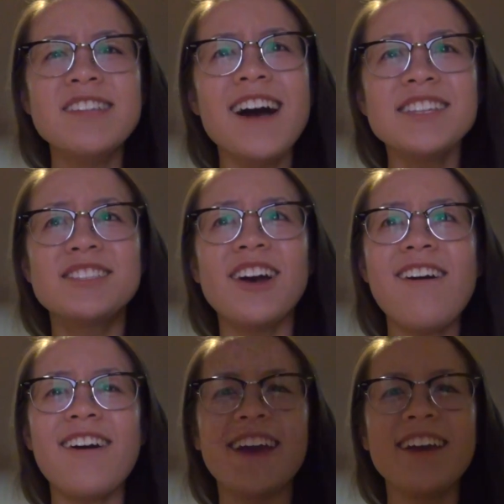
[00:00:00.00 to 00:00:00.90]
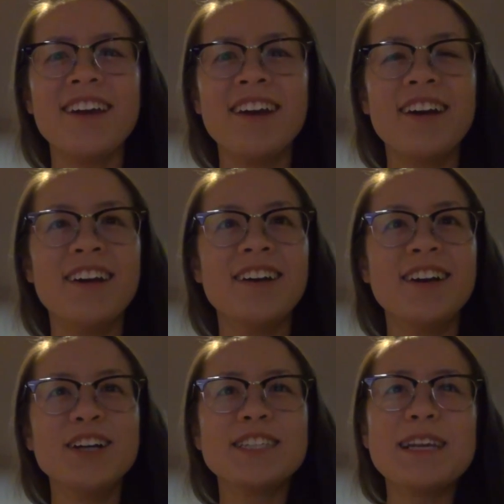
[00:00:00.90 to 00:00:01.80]
is not die. You're gonna
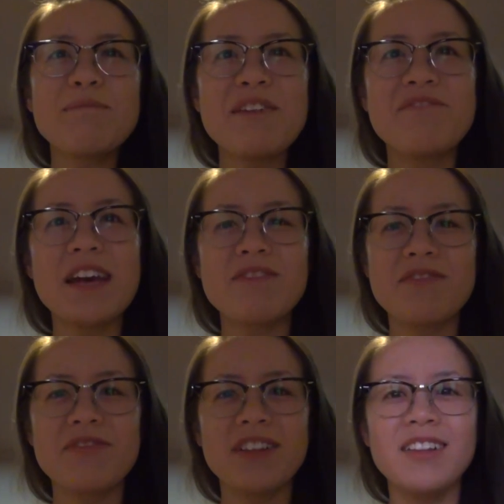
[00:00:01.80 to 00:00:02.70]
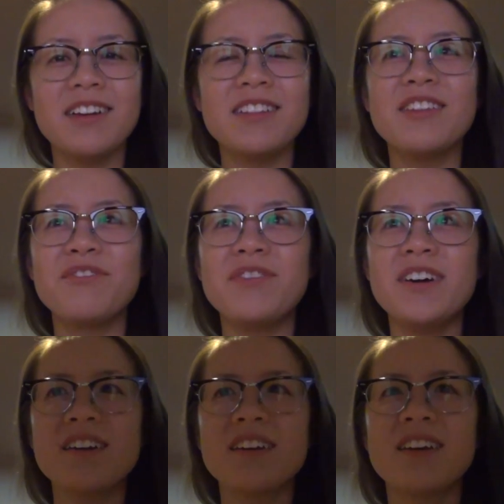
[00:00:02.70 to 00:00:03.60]
train That's not my favorite villain. What? The
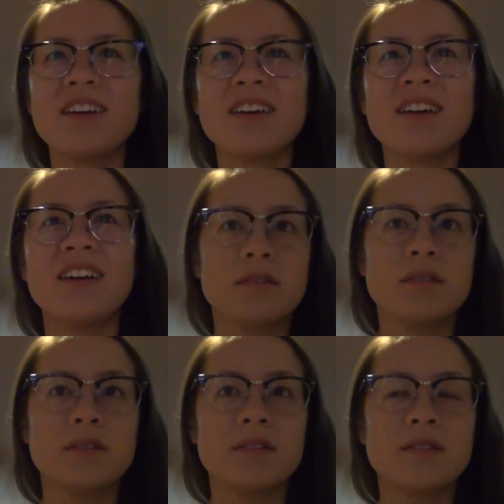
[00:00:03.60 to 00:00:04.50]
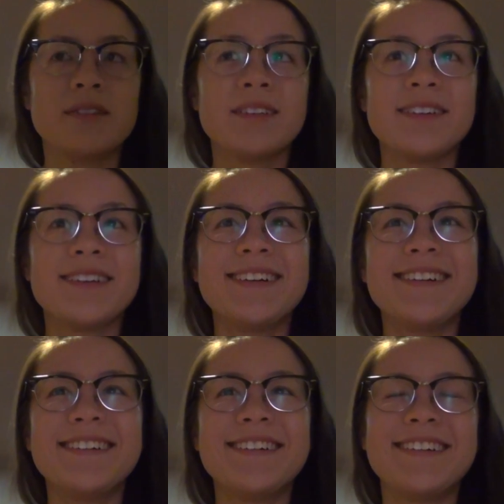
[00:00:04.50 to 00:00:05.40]
fuck? We need to test. Always thought training is
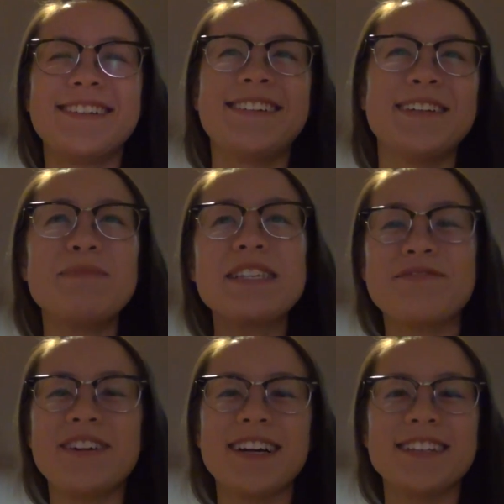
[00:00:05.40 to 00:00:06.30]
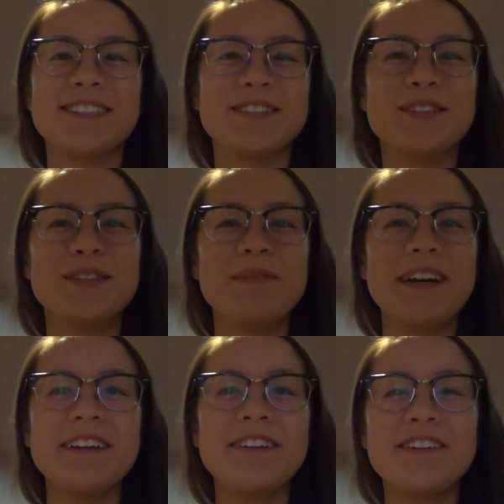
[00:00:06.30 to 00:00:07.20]
something. Aw, I miss Firestorm. I
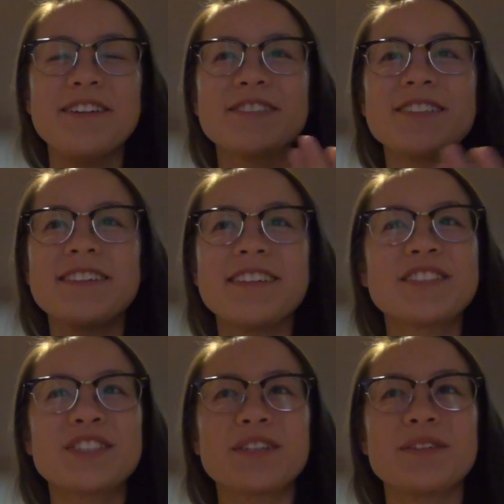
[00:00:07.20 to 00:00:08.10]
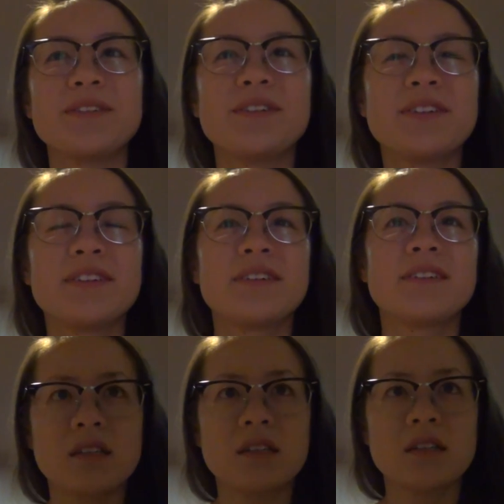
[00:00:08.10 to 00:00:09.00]
didn't know he was on another show.
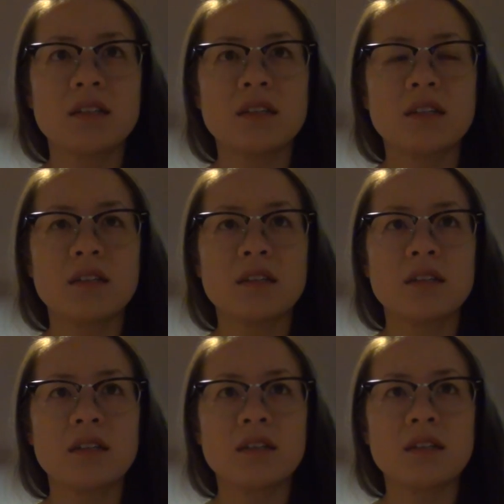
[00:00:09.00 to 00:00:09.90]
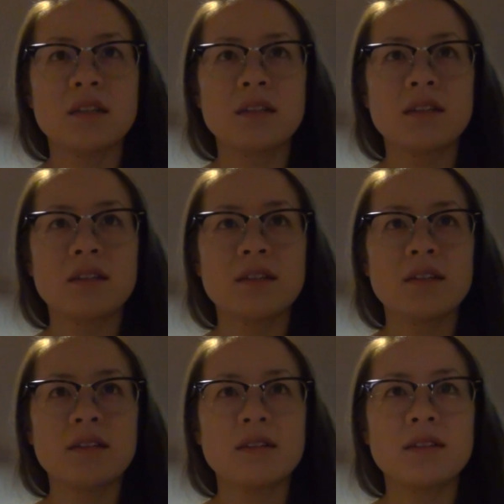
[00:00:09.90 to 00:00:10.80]
Professor Stein, are you
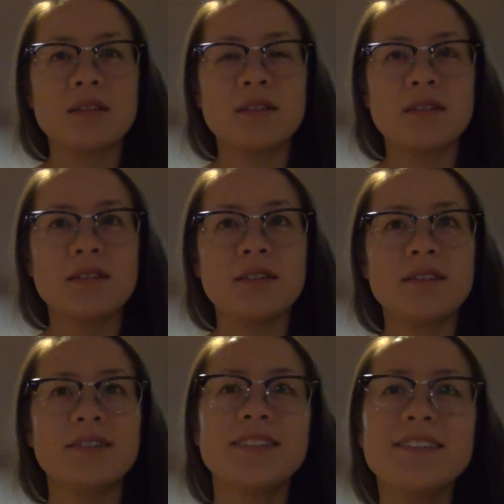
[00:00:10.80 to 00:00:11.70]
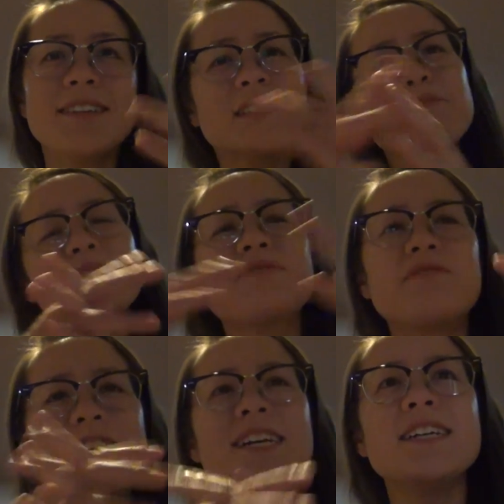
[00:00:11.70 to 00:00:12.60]
okay? Oh, you guys are best
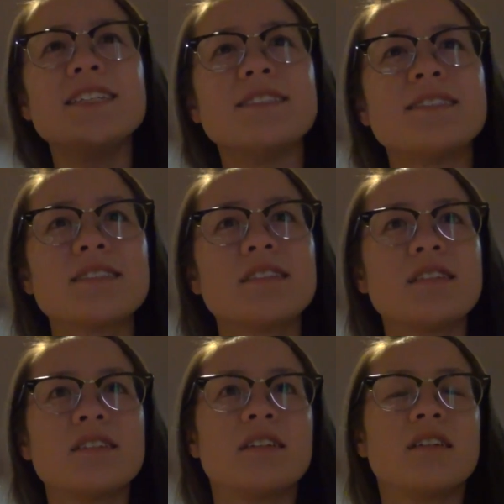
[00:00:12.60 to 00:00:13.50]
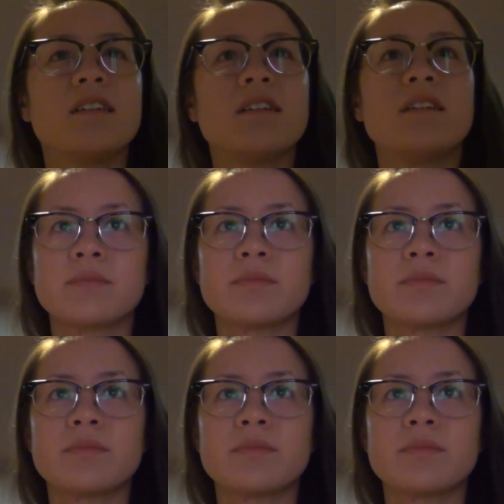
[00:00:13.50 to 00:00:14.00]
friends. I'm sure.